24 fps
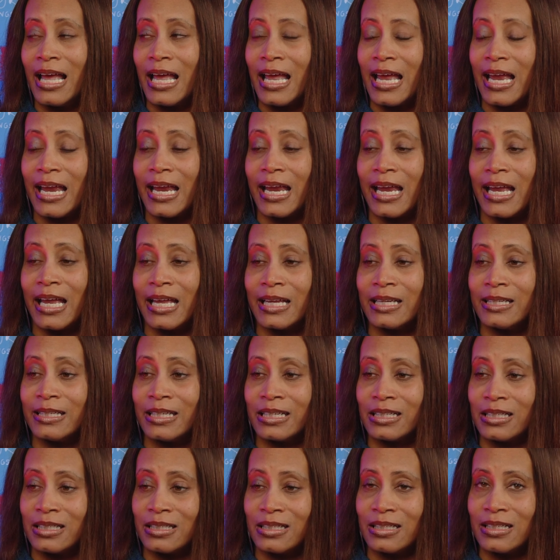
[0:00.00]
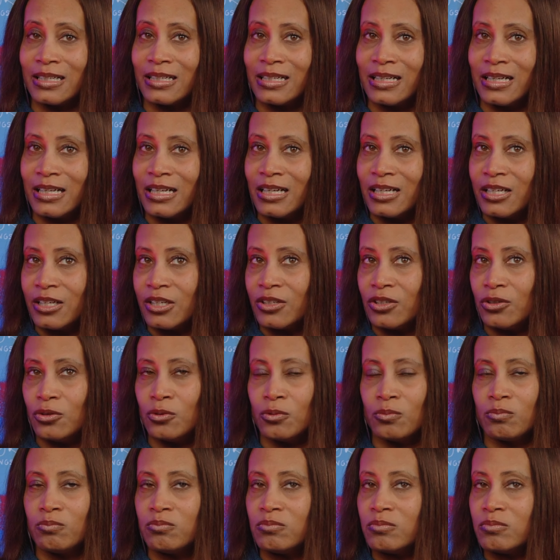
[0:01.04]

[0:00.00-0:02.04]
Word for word: And you